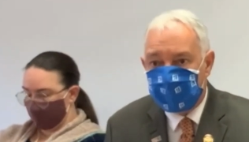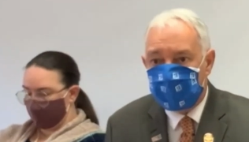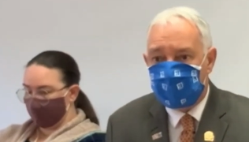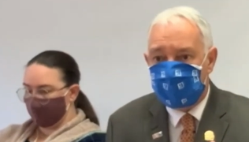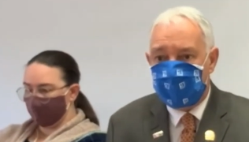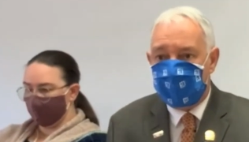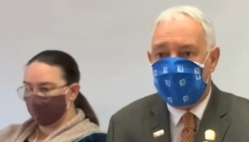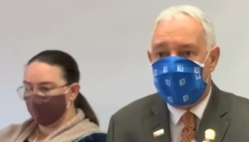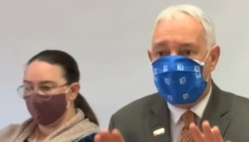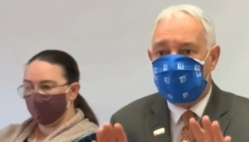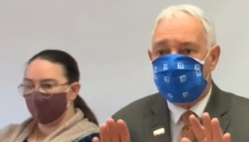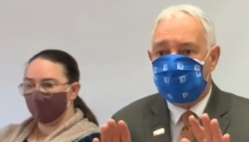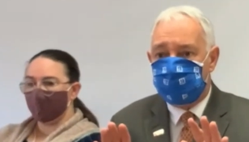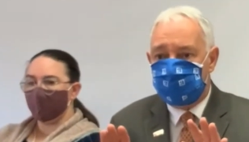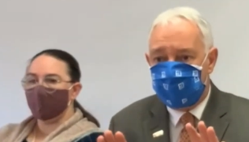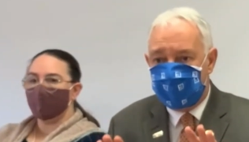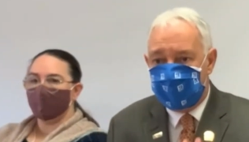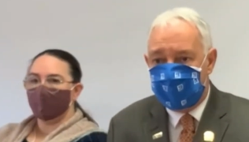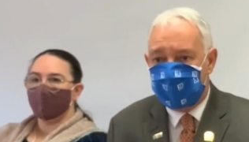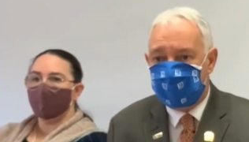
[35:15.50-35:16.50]
Speaker 1: we have a
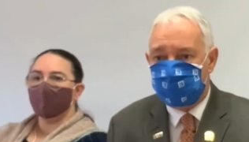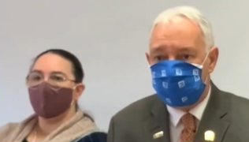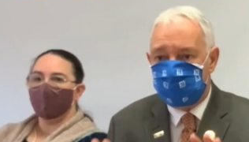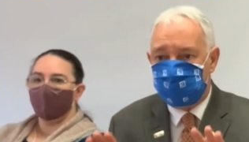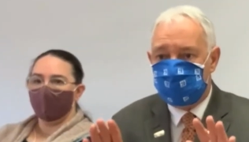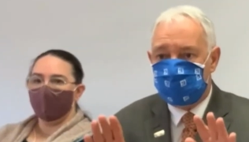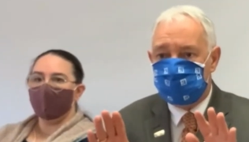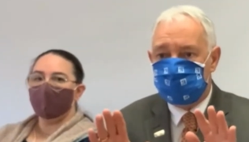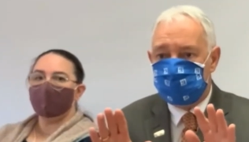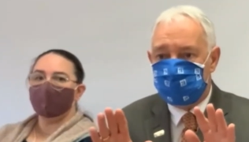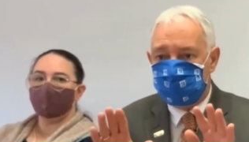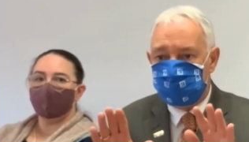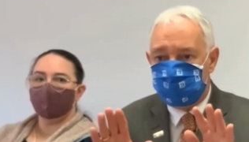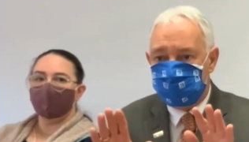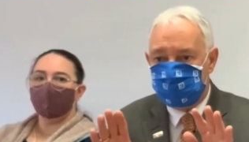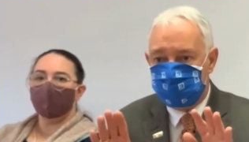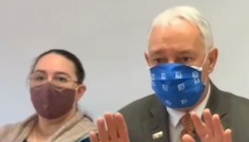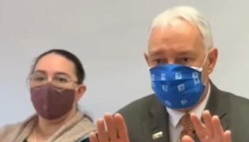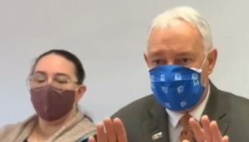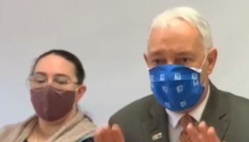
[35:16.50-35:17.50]
financial
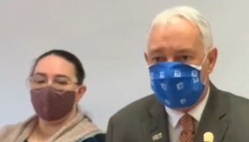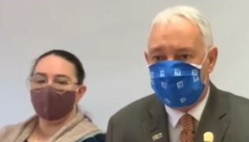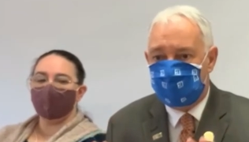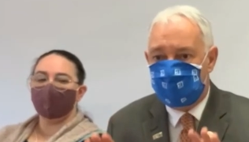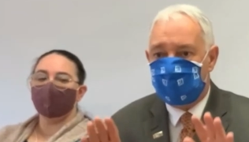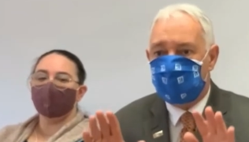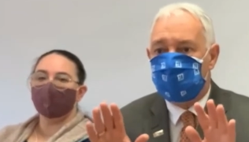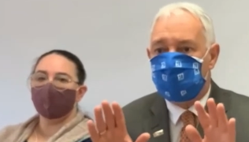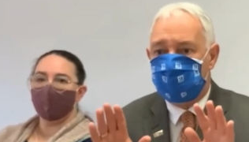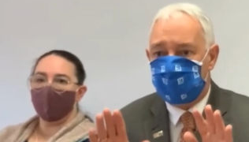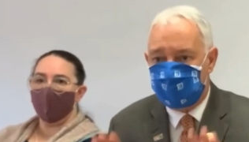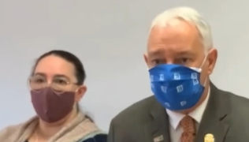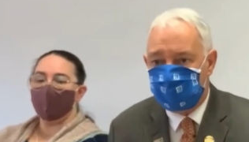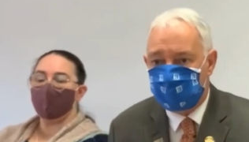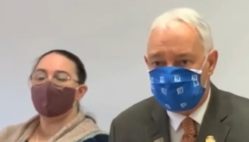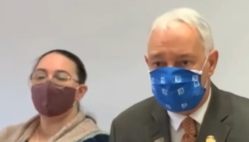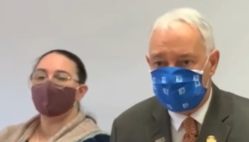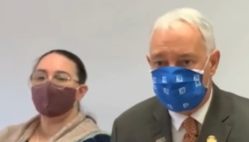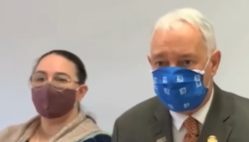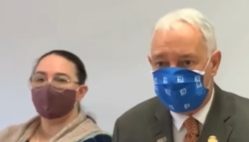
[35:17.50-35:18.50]
method for you
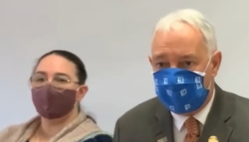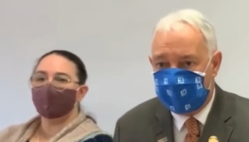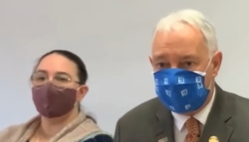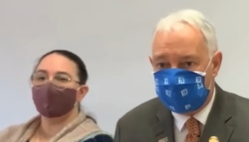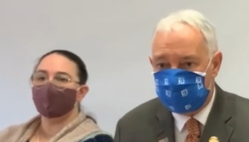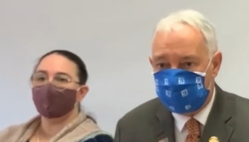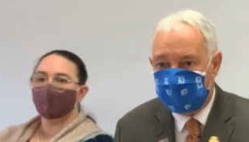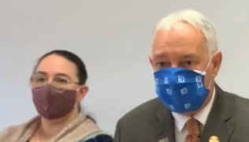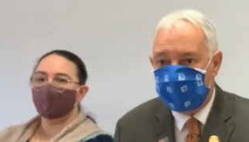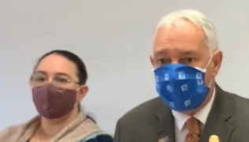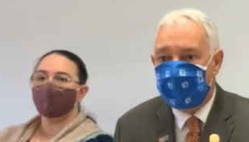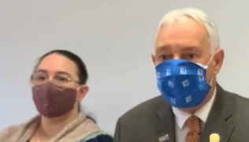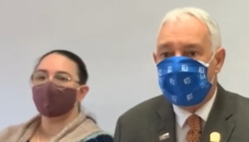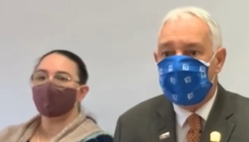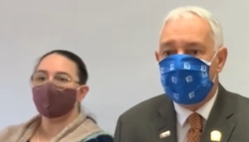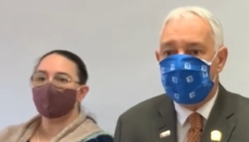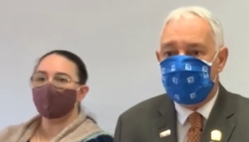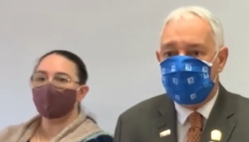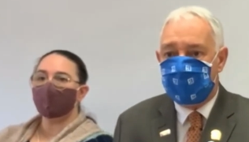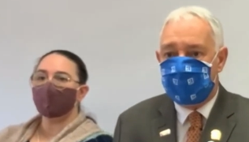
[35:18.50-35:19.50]
to do that.
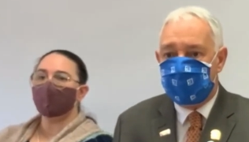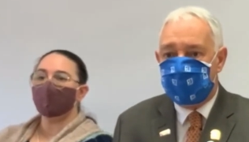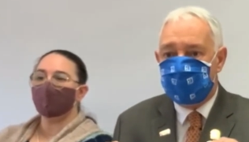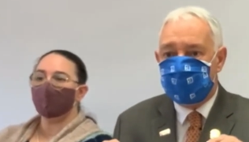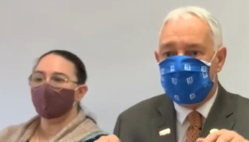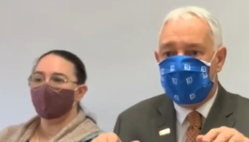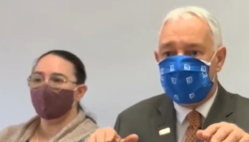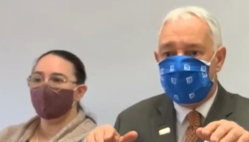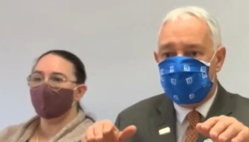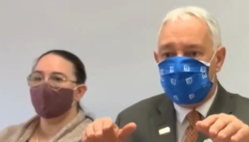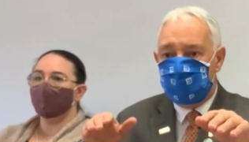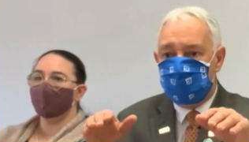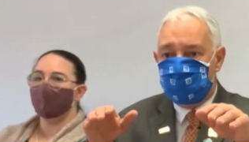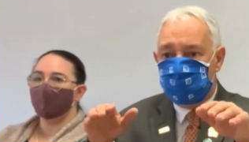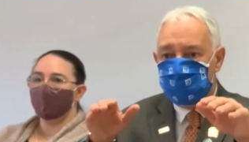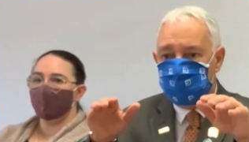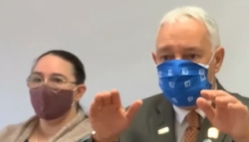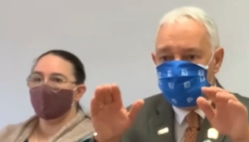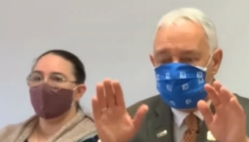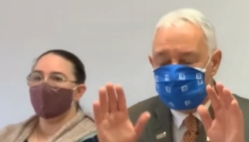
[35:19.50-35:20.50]
We can let
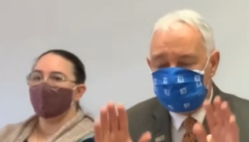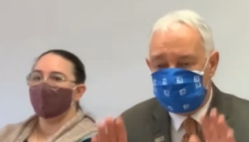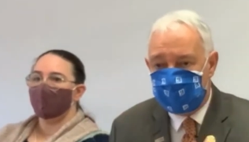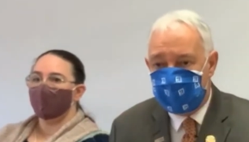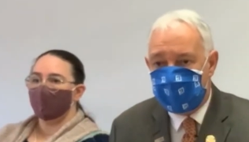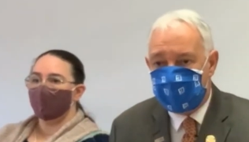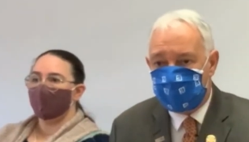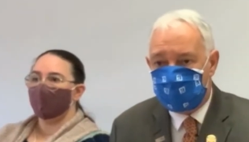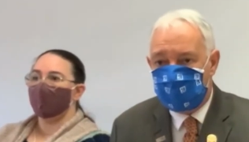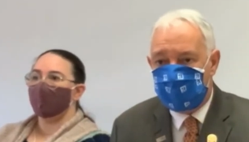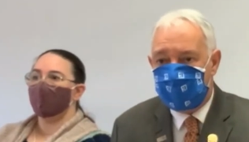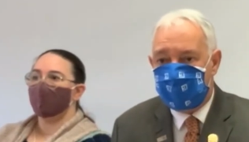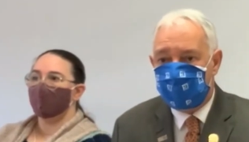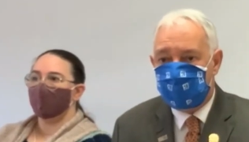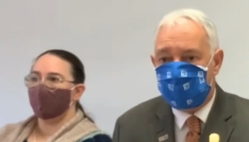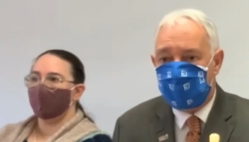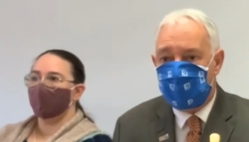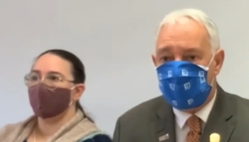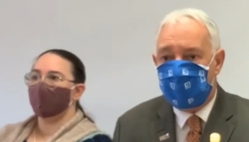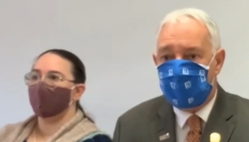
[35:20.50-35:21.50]
you use the equity
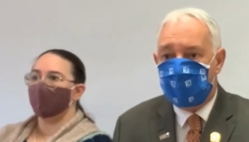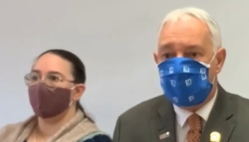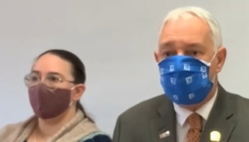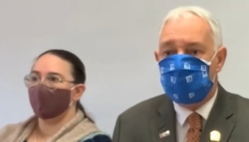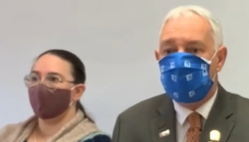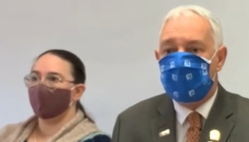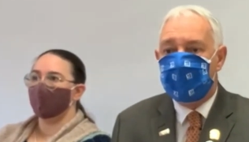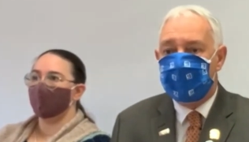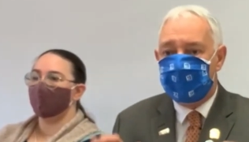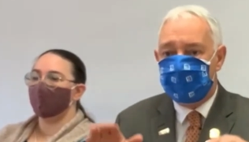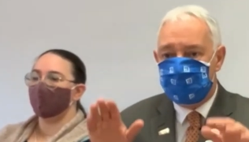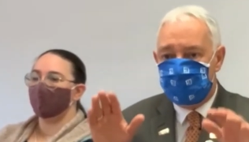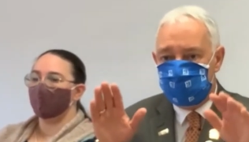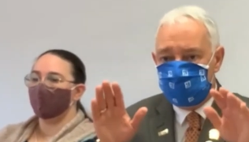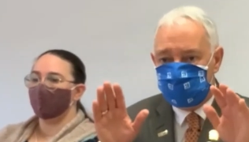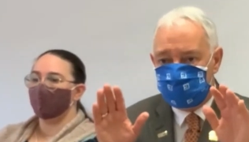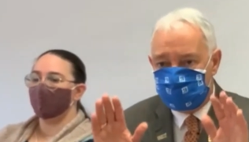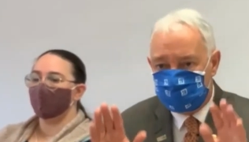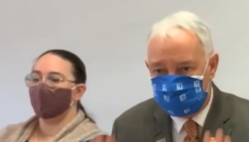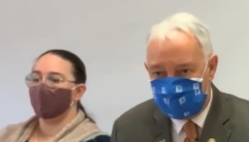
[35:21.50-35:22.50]
in your home
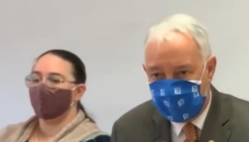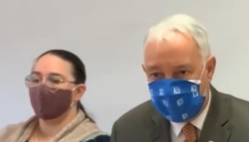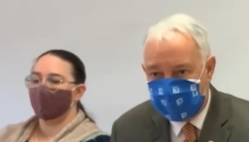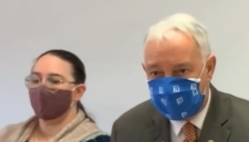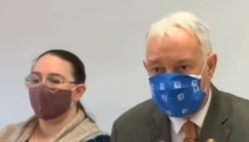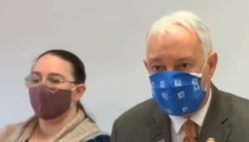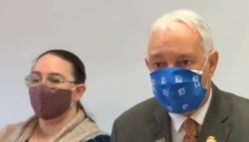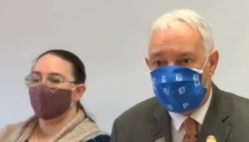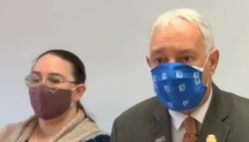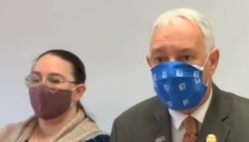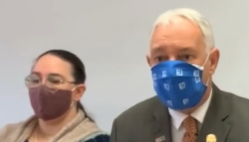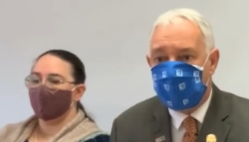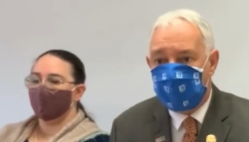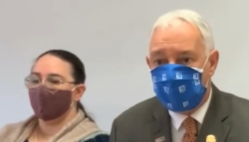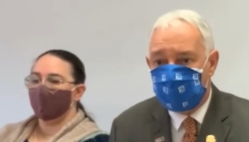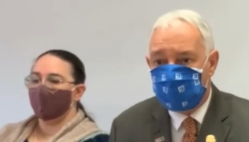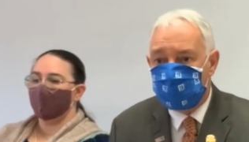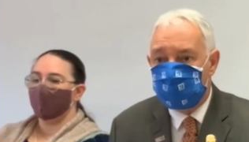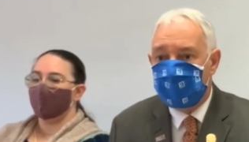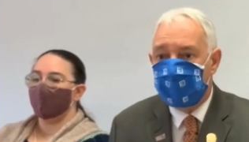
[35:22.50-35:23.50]
to stay in your
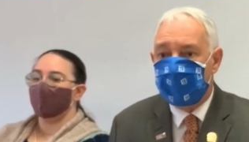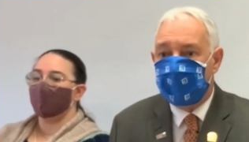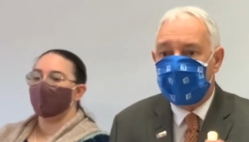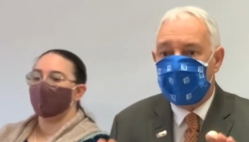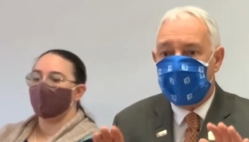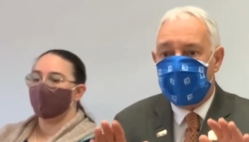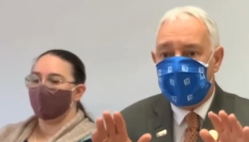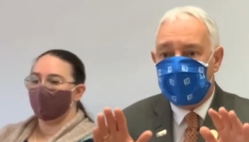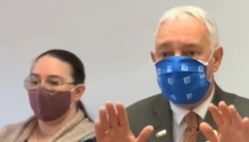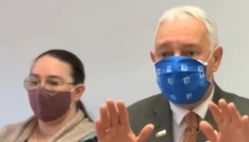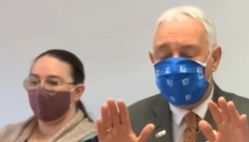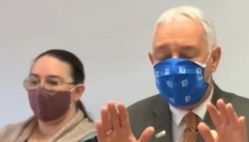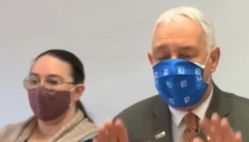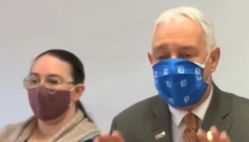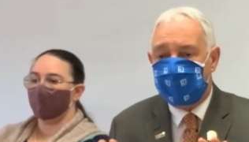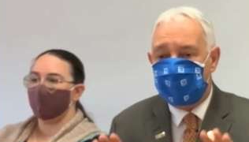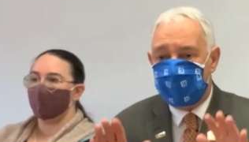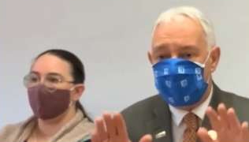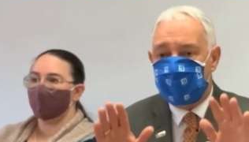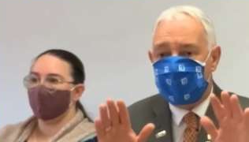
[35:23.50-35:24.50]
home, and
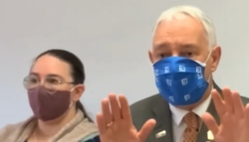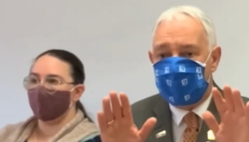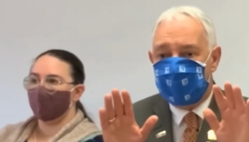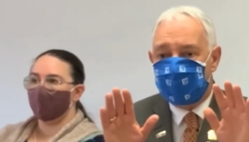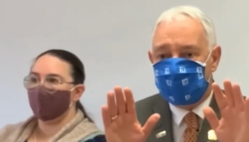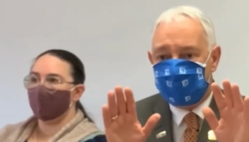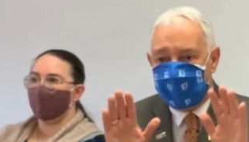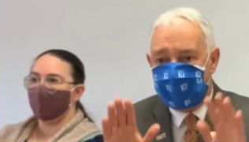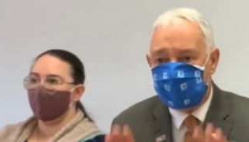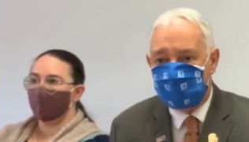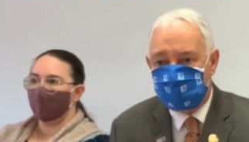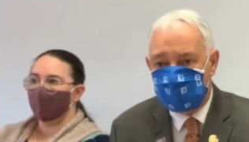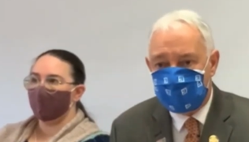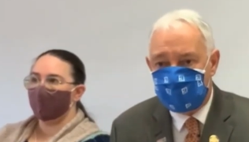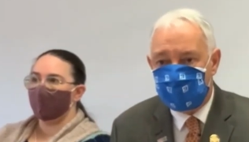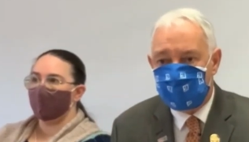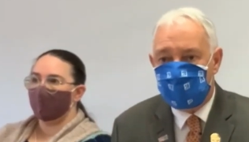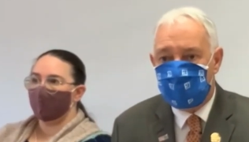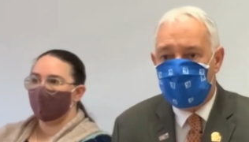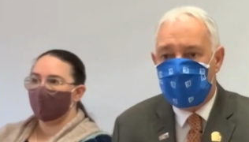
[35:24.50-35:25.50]
that, if that's
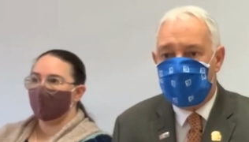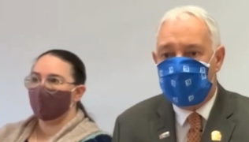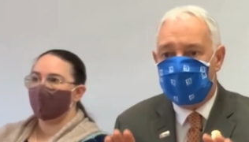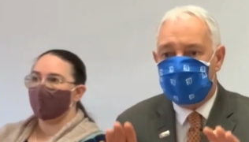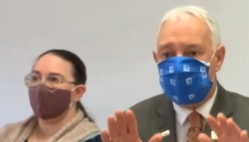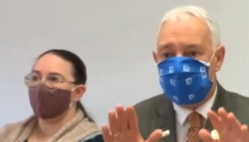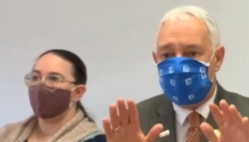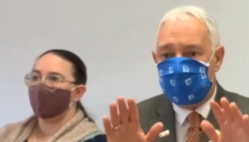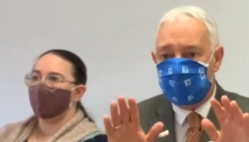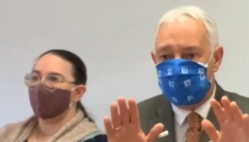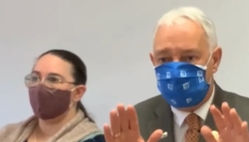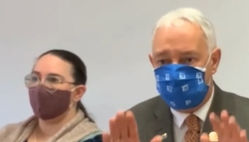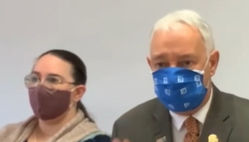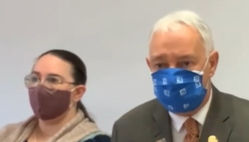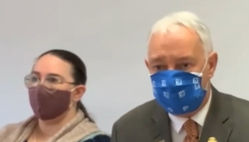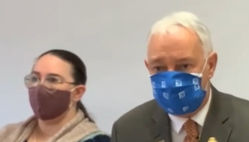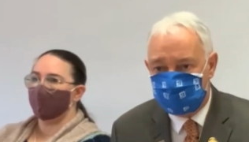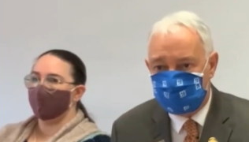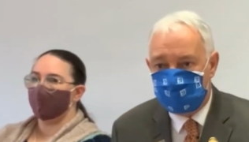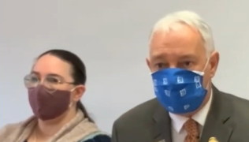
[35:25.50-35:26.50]
what you want, a
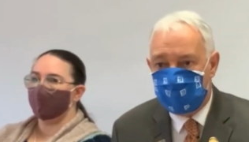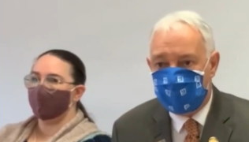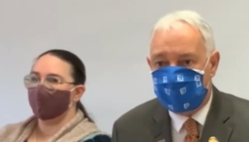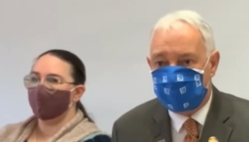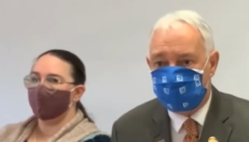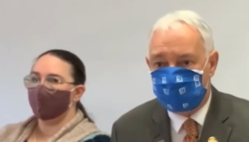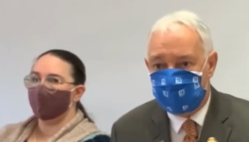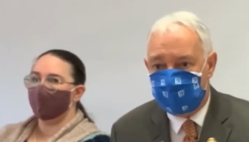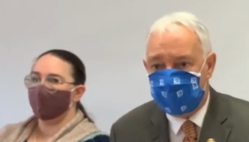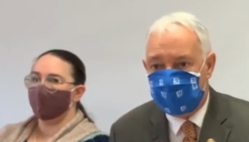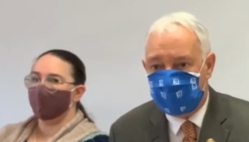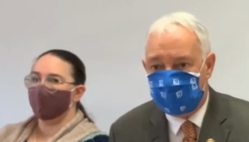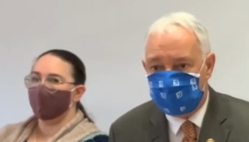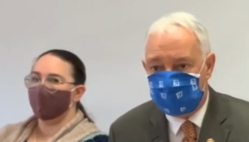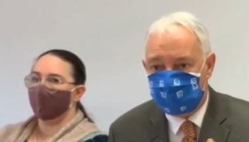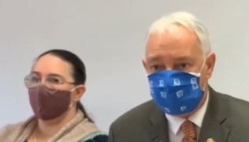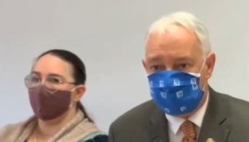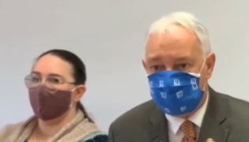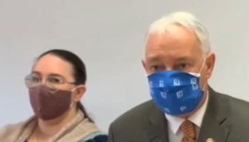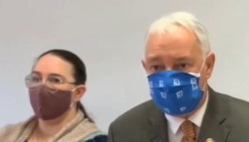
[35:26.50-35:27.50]
reverse mortgage can
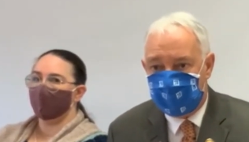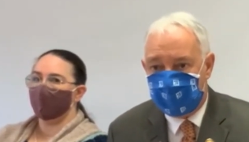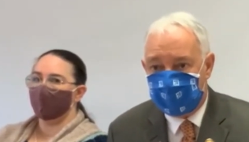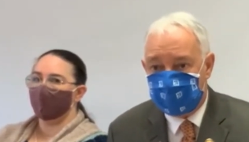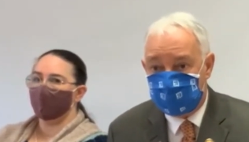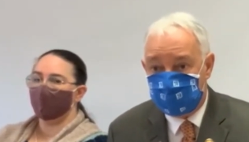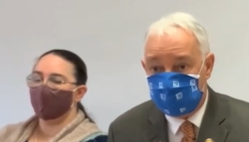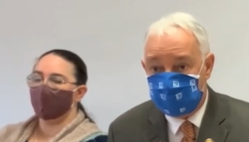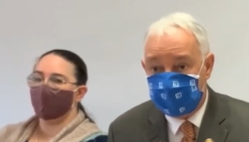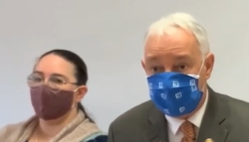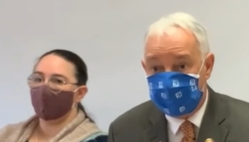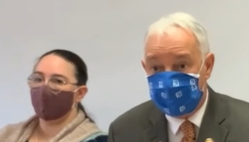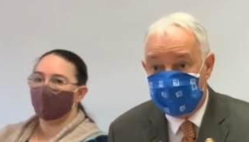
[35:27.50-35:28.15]
help you do that. Mm-hmm.